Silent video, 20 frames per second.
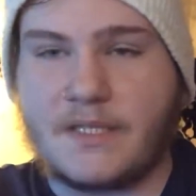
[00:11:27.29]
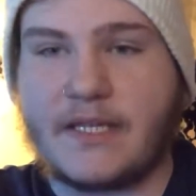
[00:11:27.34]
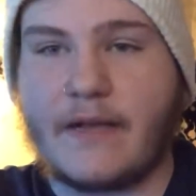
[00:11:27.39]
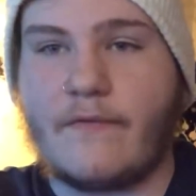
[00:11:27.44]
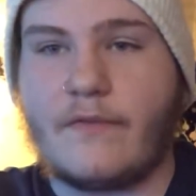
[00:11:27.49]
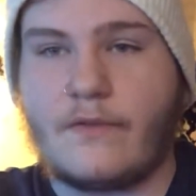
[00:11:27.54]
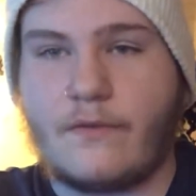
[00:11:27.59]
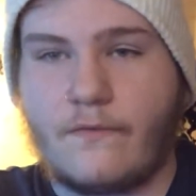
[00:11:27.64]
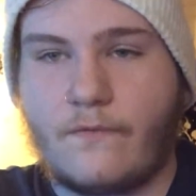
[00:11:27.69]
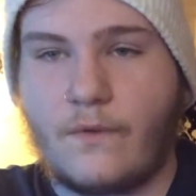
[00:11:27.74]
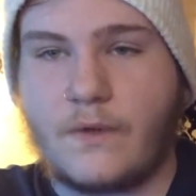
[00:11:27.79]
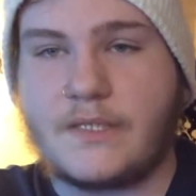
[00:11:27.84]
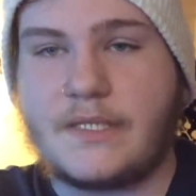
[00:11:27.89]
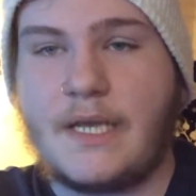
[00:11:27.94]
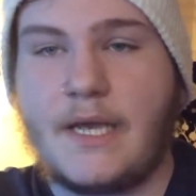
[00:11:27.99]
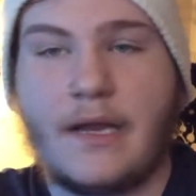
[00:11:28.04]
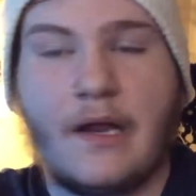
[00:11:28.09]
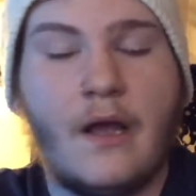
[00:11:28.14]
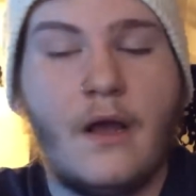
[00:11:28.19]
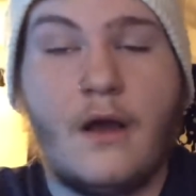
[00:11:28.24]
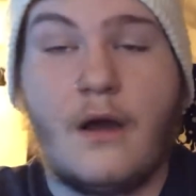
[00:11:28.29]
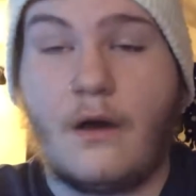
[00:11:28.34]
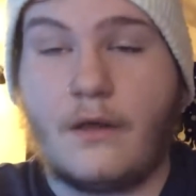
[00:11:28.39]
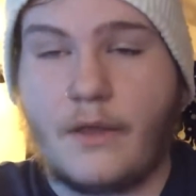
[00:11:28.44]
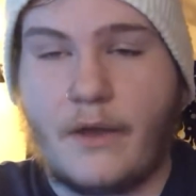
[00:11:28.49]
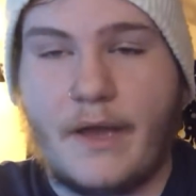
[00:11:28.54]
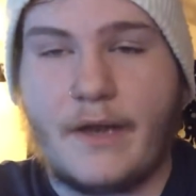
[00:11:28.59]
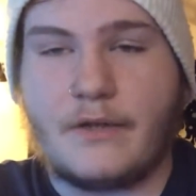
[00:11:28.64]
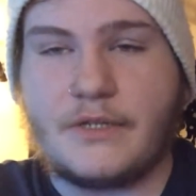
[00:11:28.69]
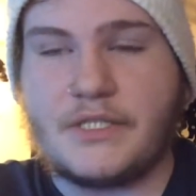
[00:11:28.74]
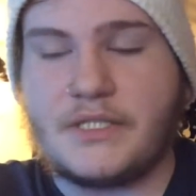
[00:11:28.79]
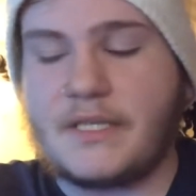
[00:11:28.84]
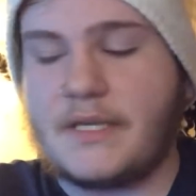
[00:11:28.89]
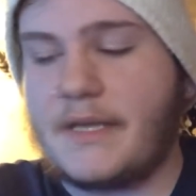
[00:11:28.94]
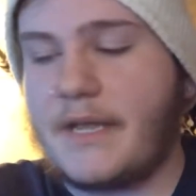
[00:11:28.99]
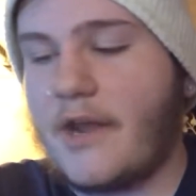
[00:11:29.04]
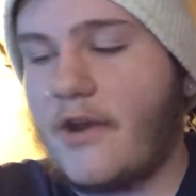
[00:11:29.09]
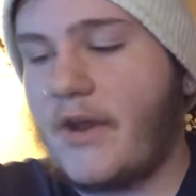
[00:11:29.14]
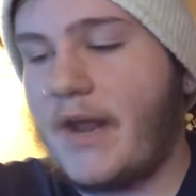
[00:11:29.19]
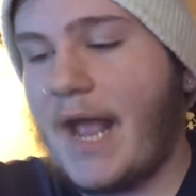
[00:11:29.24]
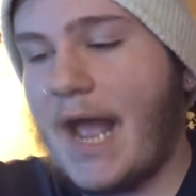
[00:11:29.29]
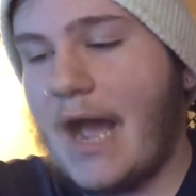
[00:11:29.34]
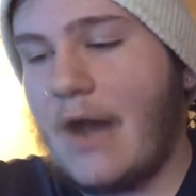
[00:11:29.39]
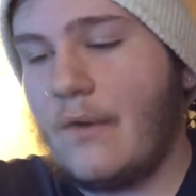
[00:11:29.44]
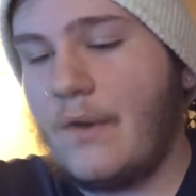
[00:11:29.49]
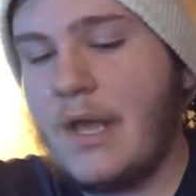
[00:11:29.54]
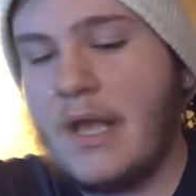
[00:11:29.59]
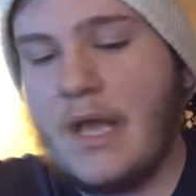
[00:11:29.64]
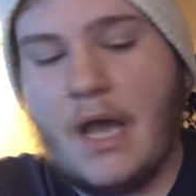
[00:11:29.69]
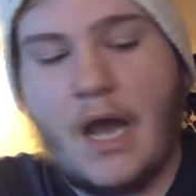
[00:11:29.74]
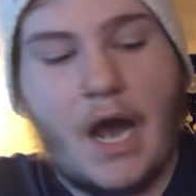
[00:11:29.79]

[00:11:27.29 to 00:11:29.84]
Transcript: the 7th to the 14th, although energies can carry out.